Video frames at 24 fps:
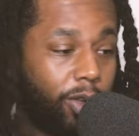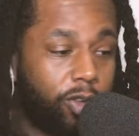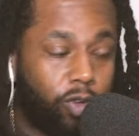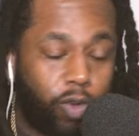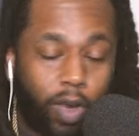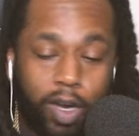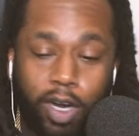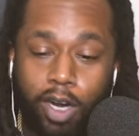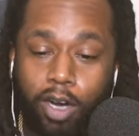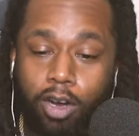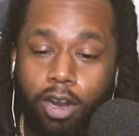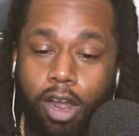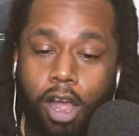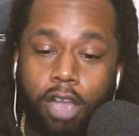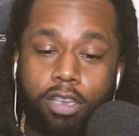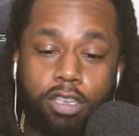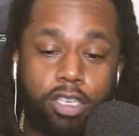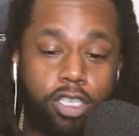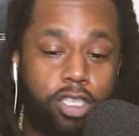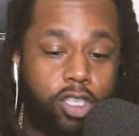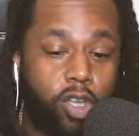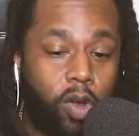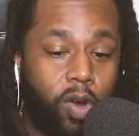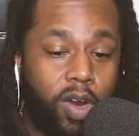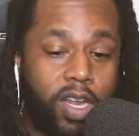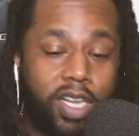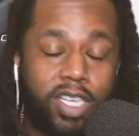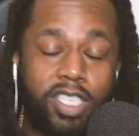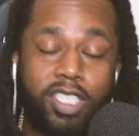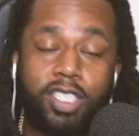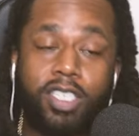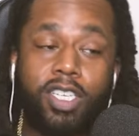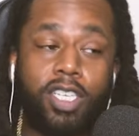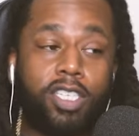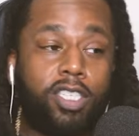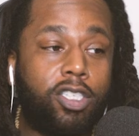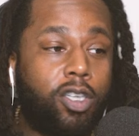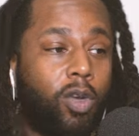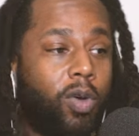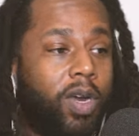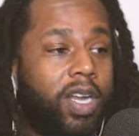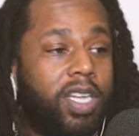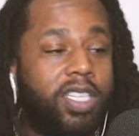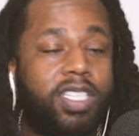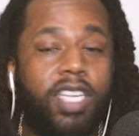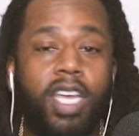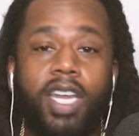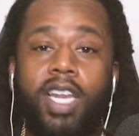was running across the story the
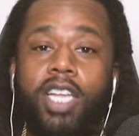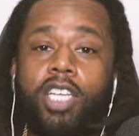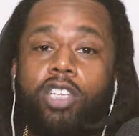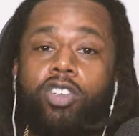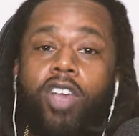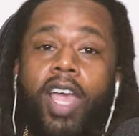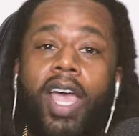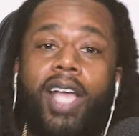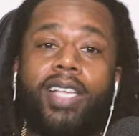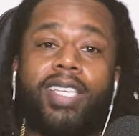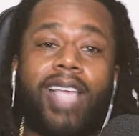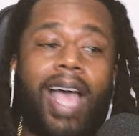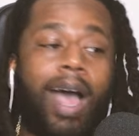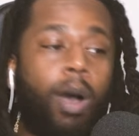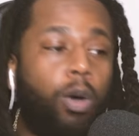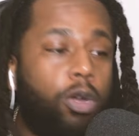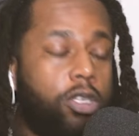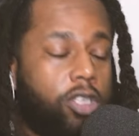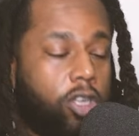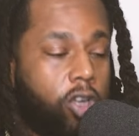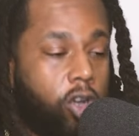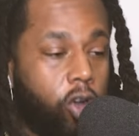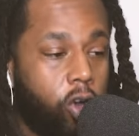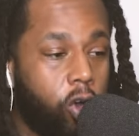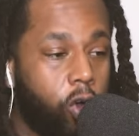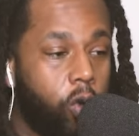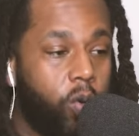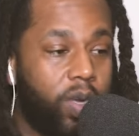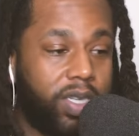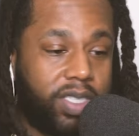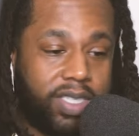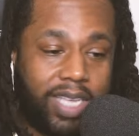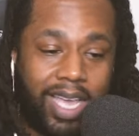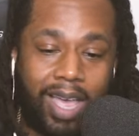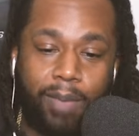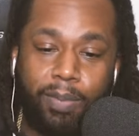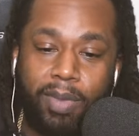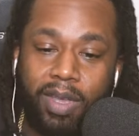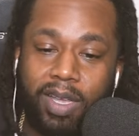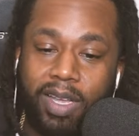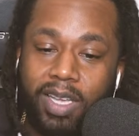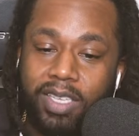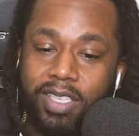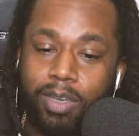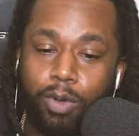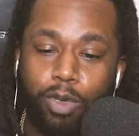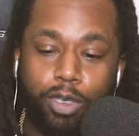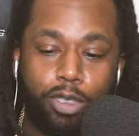storytelling tracks, I was cool with that
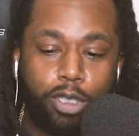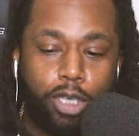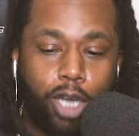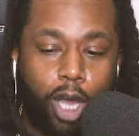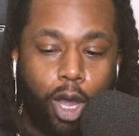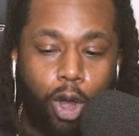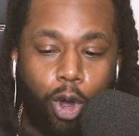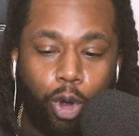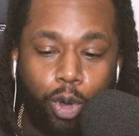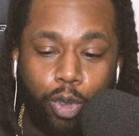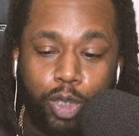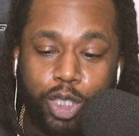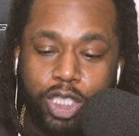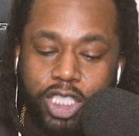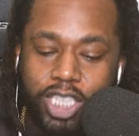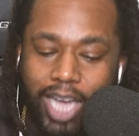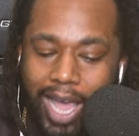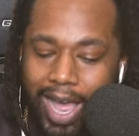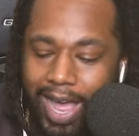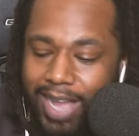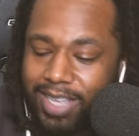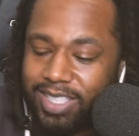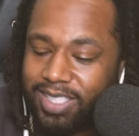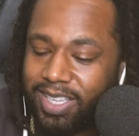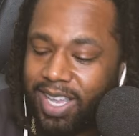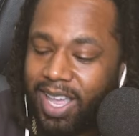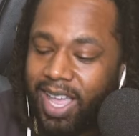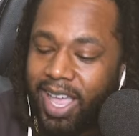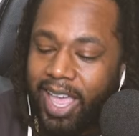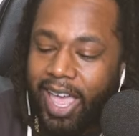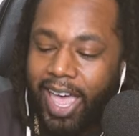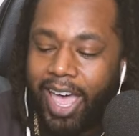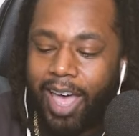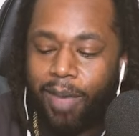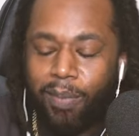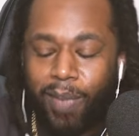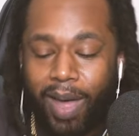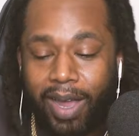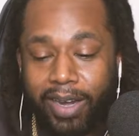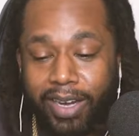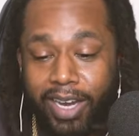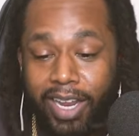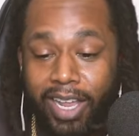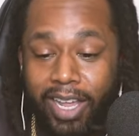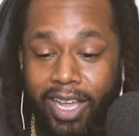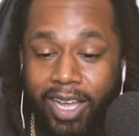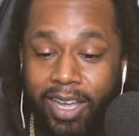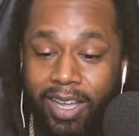because it was no shots at my
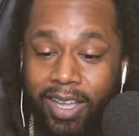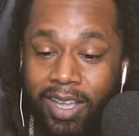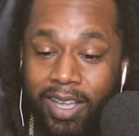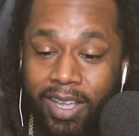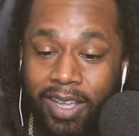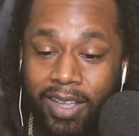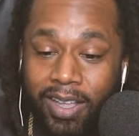nigga.